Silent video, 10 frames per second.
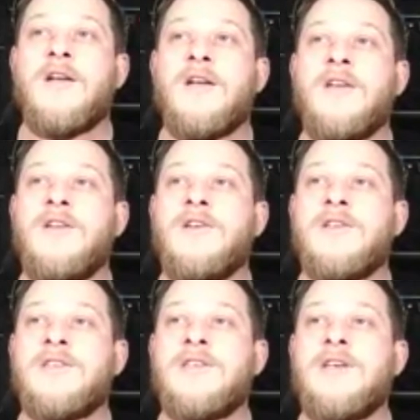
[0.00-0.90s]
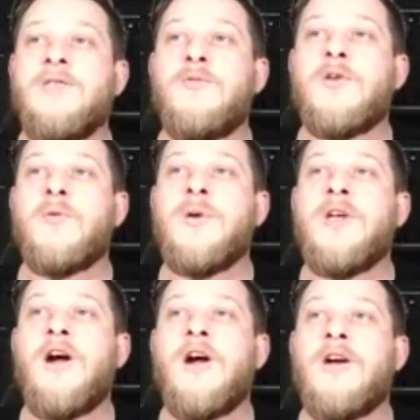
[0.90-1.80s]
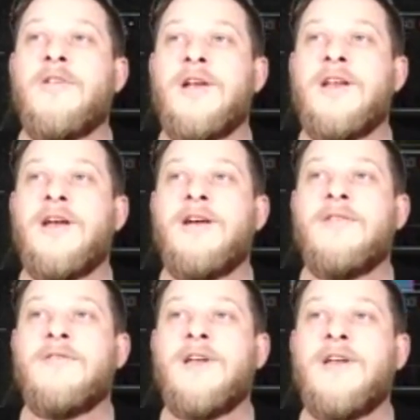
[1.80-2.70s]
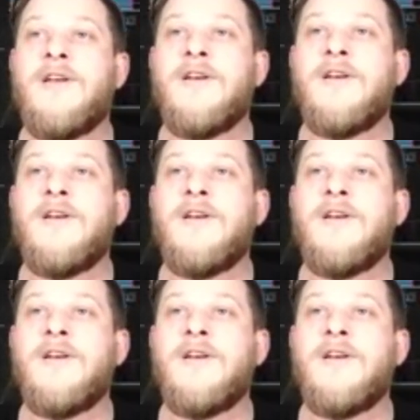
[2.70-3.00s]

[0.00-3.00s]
And you can see where we are right now, right?